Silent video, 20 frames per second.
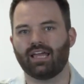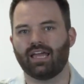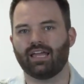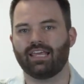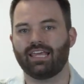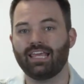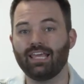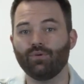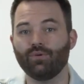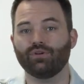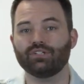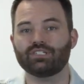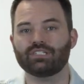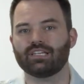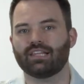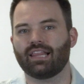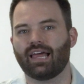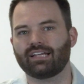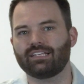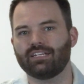and he was
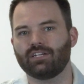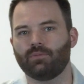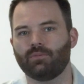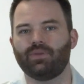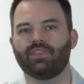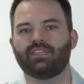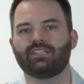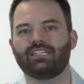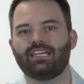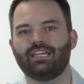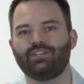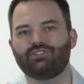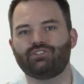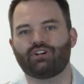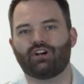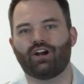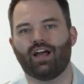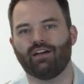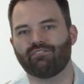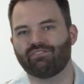selected to be the
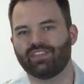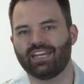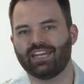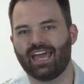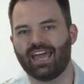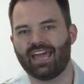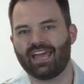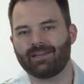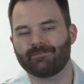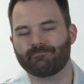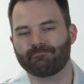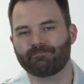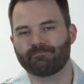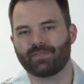teacher of the day.